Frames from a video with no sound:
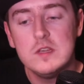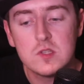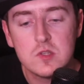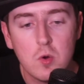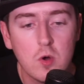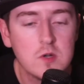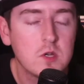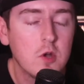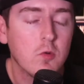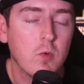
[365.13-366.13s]
stores,
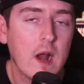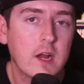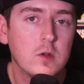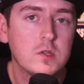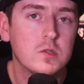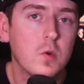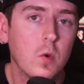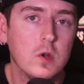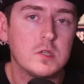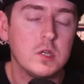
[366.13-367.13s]
record
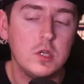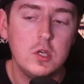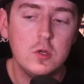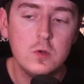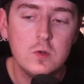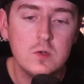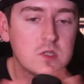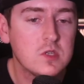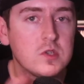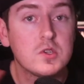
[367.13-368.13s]
stores,
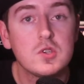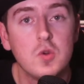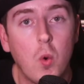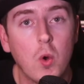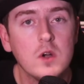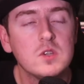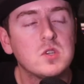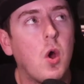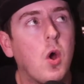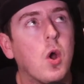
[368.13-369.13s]
used stores
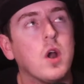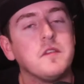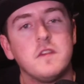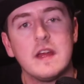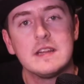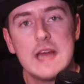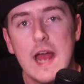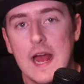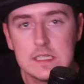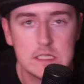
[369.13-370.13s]
are
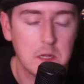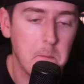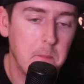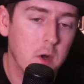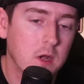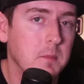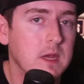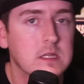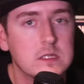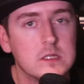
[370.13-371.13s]
fantastic.
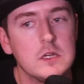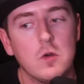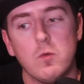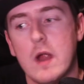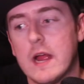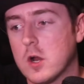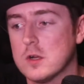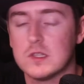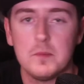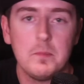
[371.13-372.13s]
Bookman, Zia
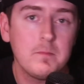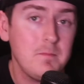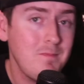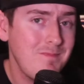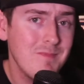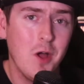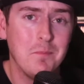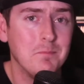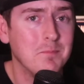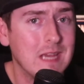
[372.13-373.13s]
Records,
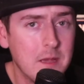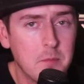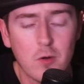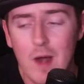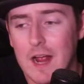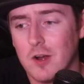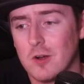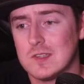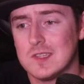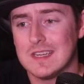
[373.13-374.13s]
Amoeba
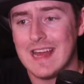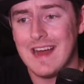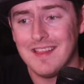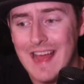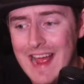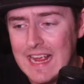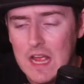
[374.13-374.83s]
Records in LA.